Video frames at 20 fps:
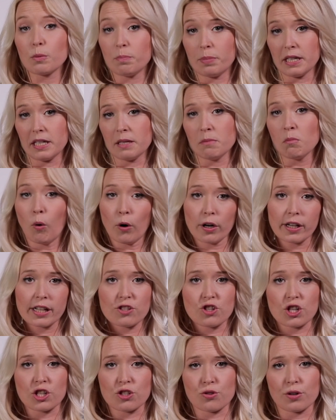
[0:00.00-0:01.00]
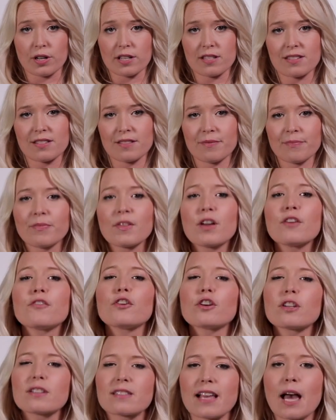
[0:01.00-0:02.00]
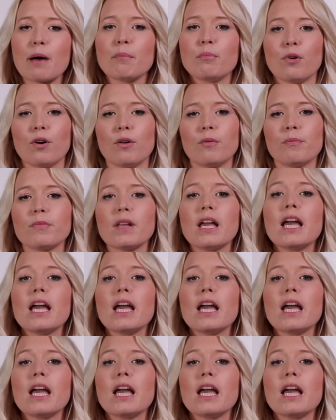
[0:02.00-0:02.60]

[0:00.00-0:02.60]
would be mortgage interest. For example,